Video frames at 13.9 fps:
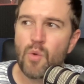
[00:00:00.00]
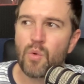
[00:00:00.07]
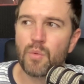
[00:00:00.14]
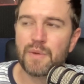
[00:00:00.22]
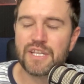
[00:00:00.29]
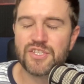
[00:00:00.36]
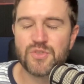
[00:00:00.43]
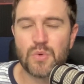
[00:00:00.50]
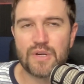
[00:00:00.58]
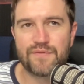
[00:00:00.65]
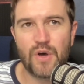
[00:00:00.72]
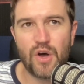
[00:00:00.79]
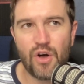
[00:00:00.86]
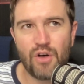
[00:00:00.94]
where we can sort
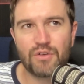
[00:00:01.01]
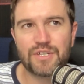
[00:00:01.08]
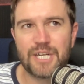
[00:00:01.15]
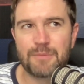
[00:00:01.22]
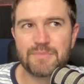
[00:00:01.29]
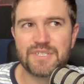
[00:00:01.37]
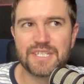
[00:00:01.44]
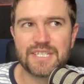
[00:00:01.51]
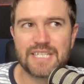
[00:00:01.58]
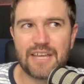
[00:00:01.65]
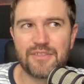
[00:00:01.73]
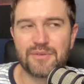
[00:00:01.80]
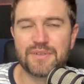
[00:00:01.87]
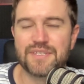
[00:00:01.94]
of all come
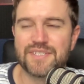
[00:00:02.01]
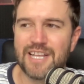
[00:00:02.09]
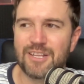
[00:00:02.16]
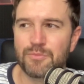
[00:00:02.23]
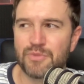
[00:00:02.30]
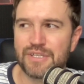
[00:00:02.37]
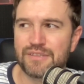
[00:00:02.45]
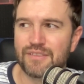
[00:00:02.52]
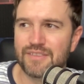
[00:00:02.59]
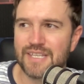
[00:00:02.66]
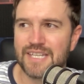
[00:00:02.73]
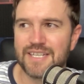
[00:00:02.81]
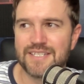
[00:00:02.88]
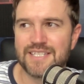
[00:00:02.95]
together and celebrate the
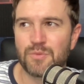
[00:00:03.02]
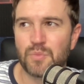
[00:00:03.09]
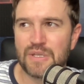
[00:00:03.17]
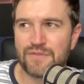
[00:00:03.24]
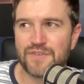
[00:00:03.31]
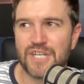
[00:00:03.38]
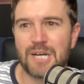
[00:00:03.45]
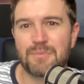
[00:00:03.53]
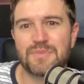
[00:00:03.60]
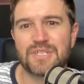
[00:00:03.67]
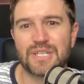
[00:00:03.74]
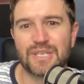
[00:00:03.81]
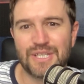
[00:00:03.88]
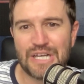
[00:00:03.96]
things that we've come
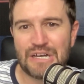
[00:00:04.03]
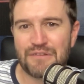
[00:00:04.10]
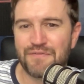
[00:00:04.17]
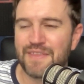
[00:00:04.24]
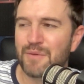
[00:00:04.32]
to love,